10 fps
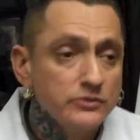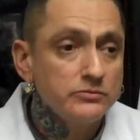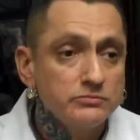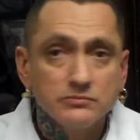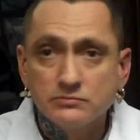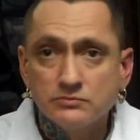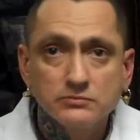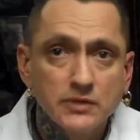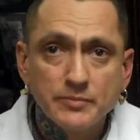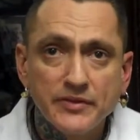So
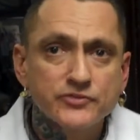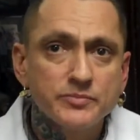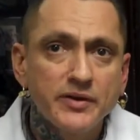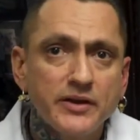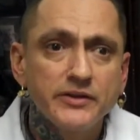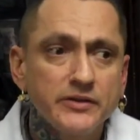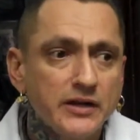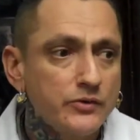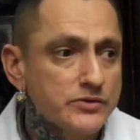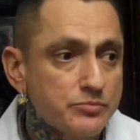made the trip out here,
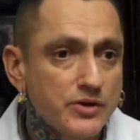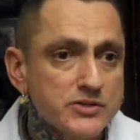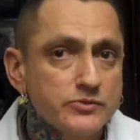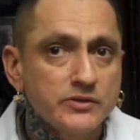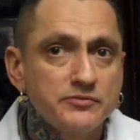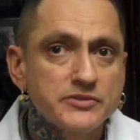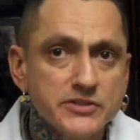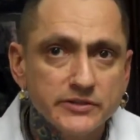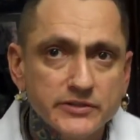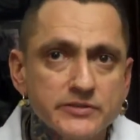and I was impressed with the
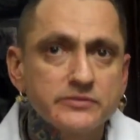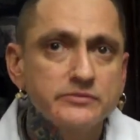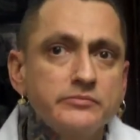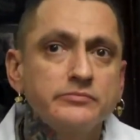facilities.